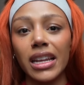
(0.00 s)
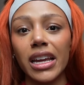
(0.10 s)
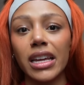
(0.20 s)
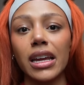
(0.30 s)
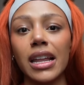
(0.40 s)

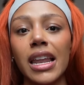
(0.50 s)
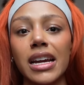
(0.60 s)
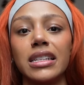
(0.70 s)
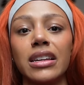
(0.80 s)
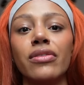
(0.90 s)
like
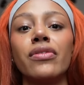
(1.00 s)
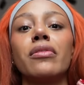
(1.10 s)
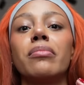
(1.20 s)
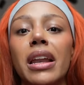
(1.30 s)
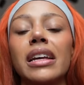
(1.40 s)
elective
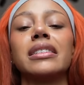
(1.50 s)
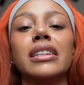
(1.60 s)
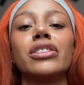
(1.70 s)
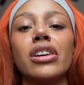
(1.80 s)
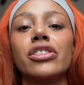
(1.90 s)

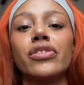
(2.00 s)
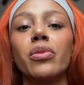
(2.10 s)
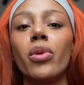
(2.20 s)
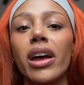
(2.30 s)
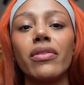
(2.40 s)
plastic surgery,
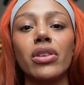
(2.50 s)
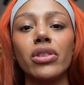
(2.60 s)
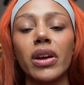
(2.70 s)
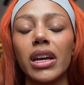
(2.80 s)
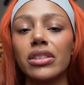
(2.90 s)
whatever you're
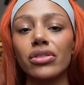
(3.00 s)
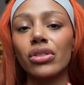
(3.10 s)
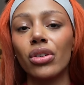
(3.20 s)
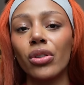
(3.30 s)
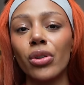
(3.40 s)
doing, it's
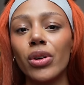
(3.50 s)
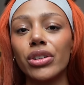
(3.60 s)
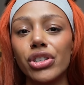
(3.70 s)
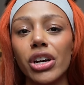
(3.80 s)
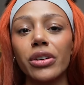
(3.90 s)
no
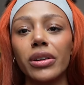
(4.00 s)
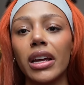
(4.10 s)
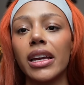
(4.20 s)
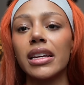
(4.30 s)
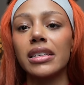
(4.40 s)
joke.
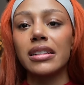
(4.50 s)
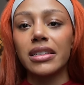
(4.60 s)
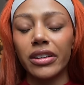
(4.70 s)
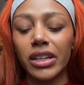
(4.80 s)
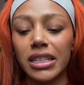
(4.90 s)
Like it is a
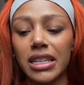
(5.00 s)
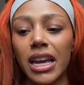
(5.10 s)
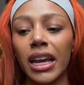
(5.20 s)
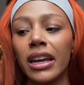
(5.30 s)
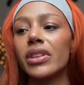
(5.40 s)
serious thing.